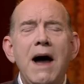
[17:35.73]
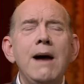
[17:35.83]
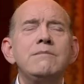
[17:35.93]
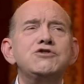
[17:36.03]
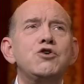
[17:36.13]

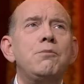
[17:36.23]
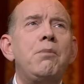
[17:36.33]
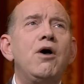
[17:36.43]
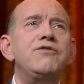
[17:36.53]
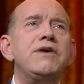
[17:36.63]
I'm sure
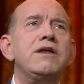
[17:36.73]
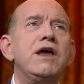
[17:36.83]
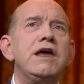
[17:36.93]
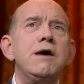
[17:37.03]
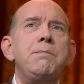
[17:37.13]
Paul
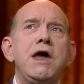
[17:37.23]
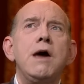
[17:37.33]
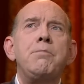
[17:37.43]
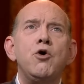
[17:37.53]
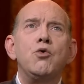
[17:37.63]
said, Hip,
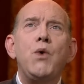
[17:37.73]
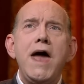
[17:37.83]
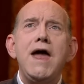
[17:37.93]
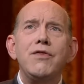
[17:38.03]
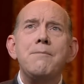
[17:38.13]
hip,
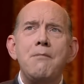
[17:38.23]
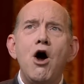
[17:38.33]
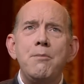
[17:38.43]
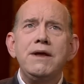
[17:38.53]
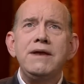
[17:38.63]
hooray, the
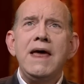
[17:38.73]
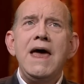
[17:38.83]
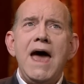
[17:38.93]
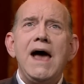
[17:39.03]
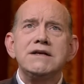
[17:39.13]
moment
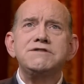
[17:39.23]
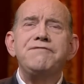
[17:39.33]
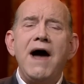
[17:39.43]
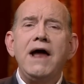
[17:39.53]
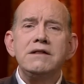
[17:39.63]
has
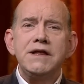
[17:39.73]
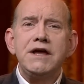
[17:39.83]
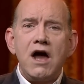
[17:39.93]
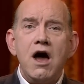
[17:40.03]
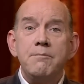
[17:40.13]
finally
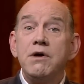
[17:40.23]
come.